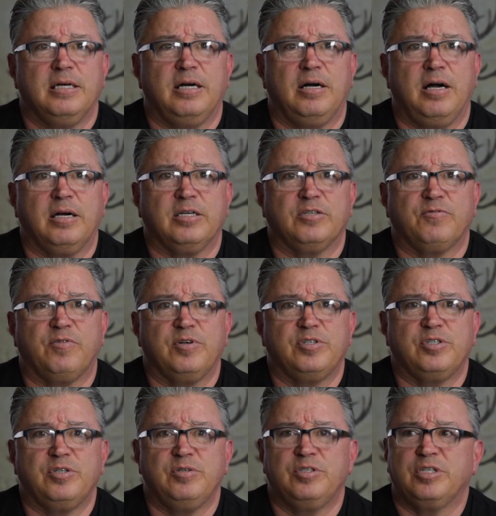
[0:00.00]
August
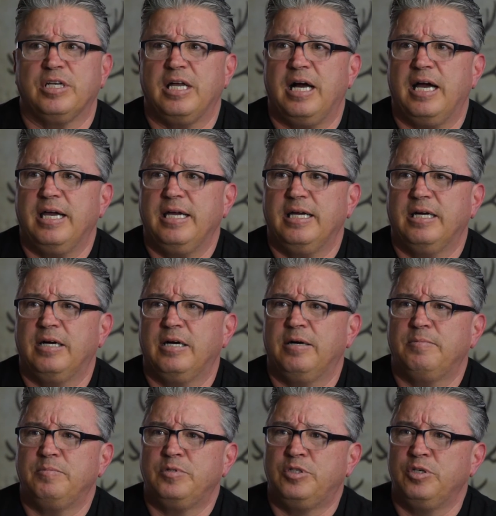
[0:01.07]
1st, June, July,
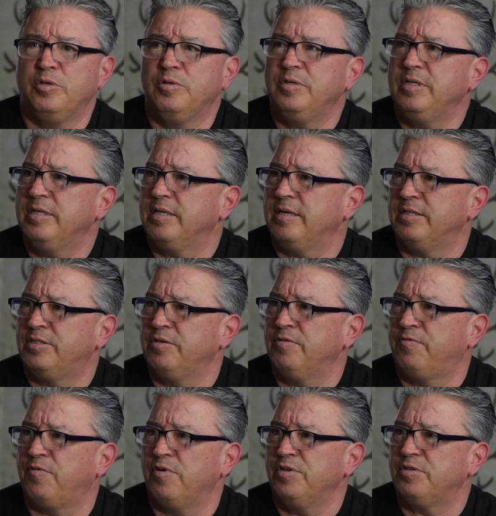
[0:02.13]
June
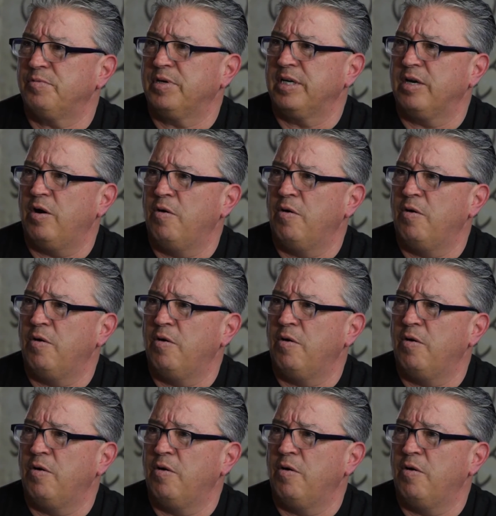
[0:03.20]
1st. We're going to